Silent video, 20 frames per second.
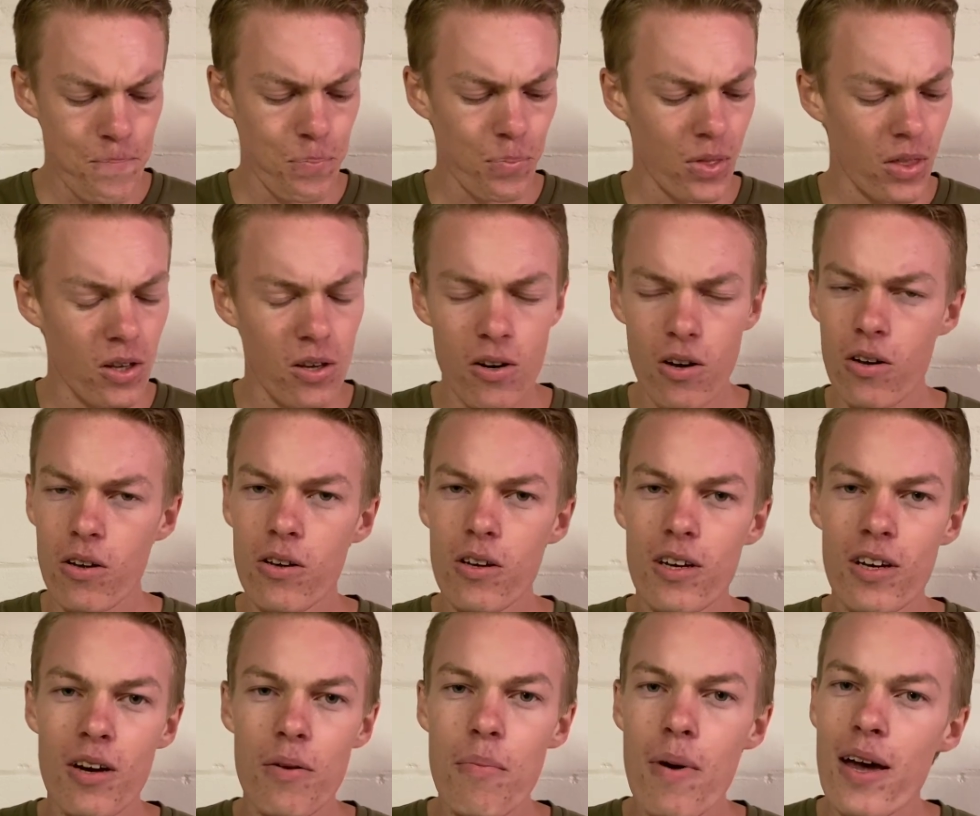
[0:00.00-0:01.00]
you
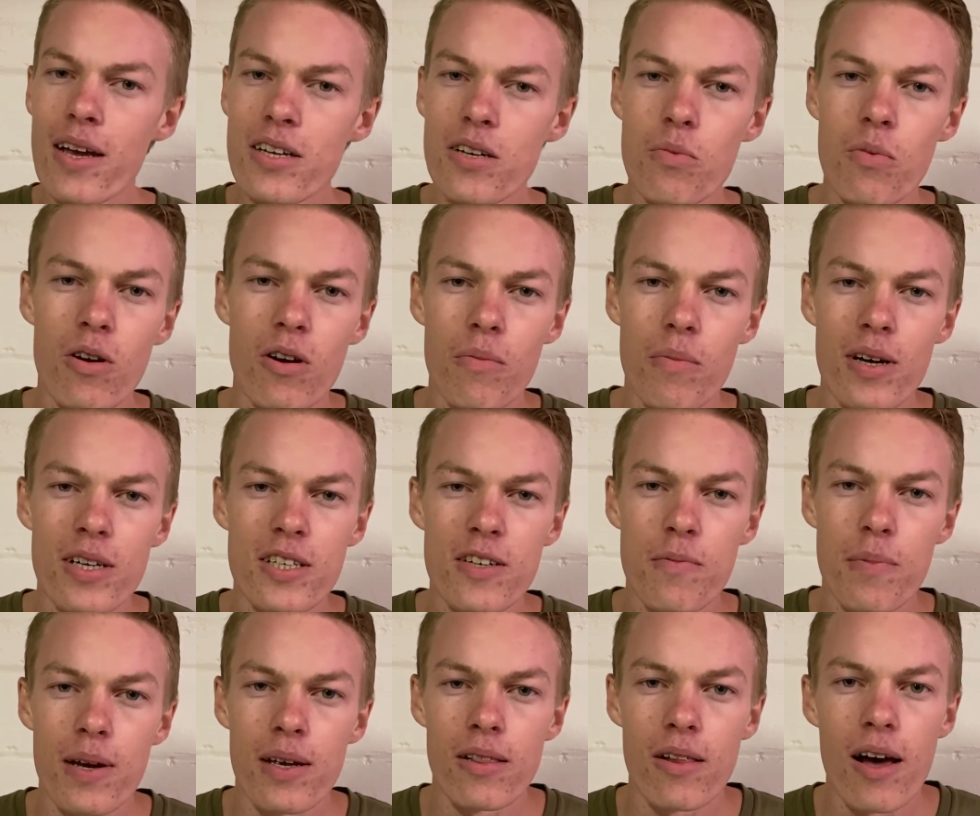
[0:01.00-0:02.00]
can imagine what it must have
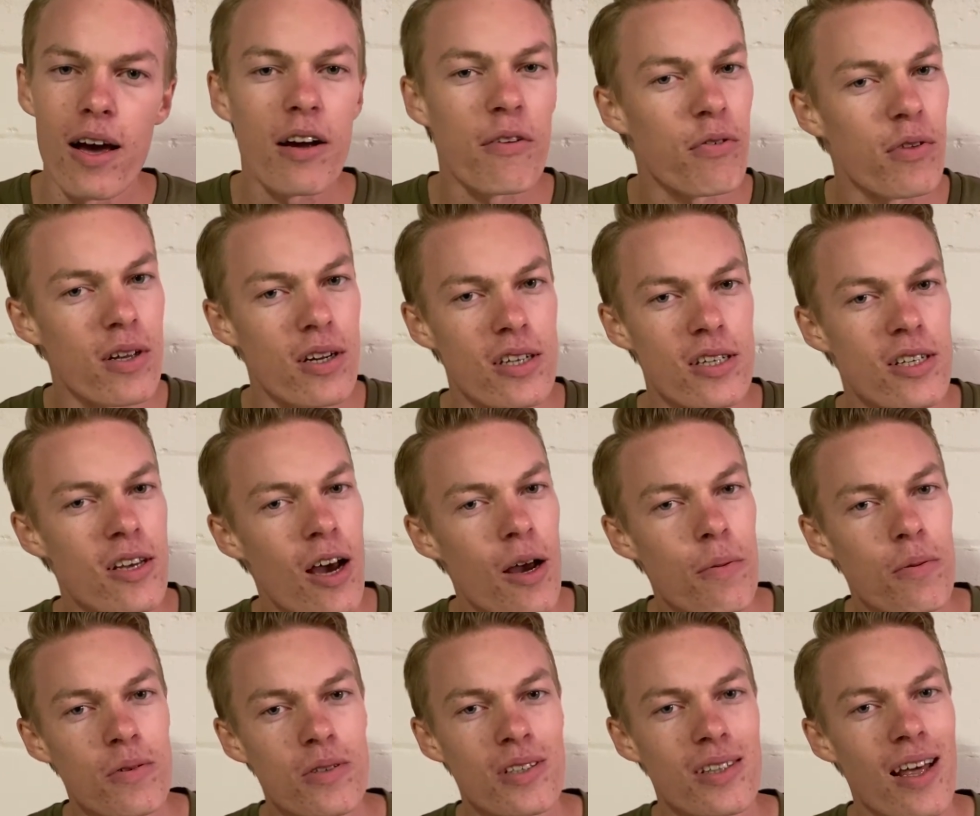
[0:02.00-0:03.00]
been like for the
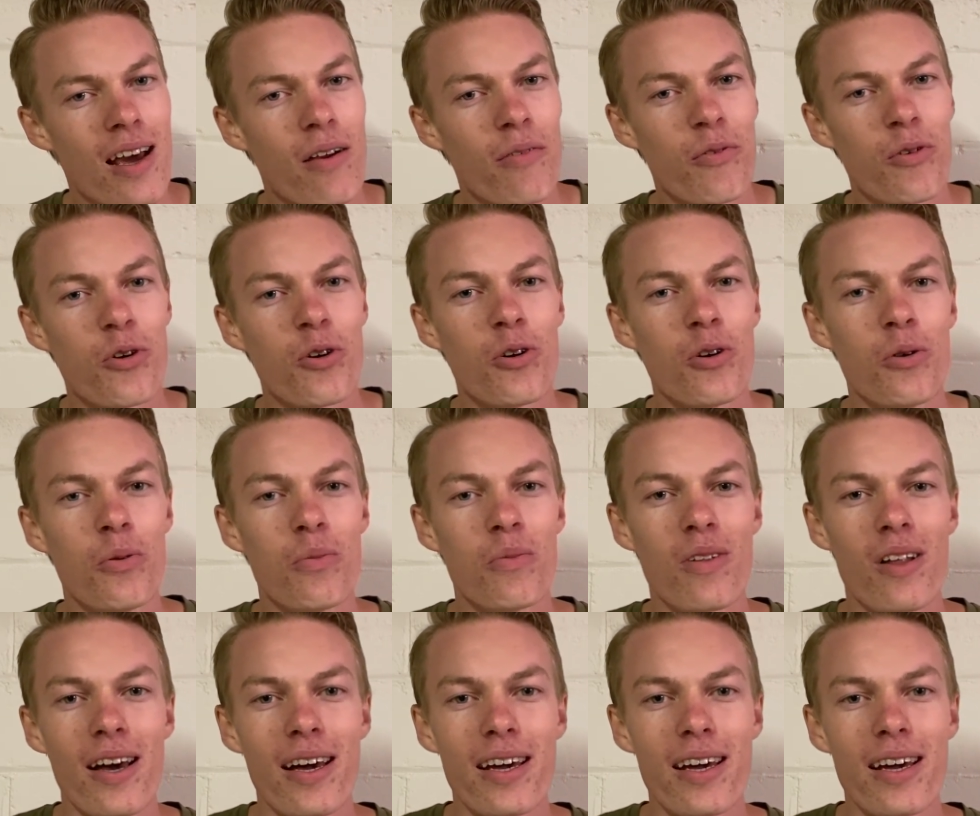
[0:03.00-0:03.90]
disciples in that room.